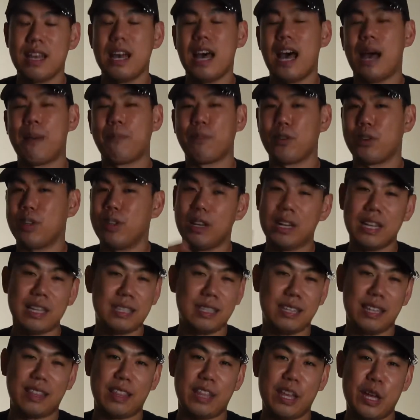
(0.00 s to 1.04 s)
I'm going to list
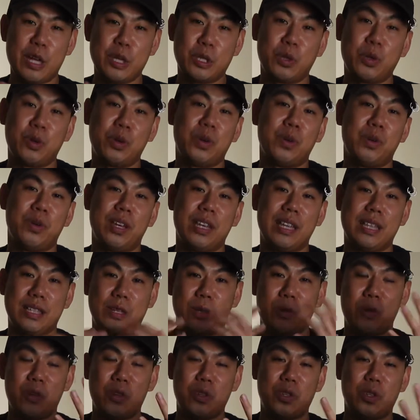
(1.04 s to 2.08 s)
it there, so it's
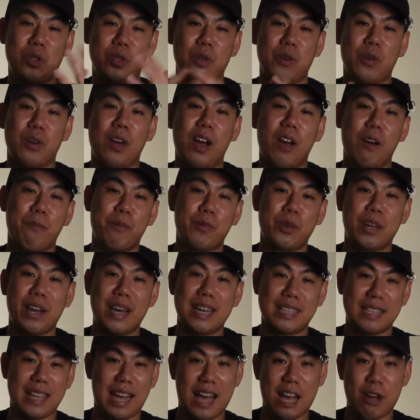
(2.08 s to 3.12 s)
going to help you
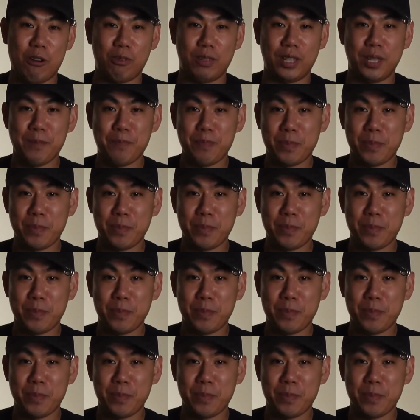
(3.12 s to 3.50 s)
guys out.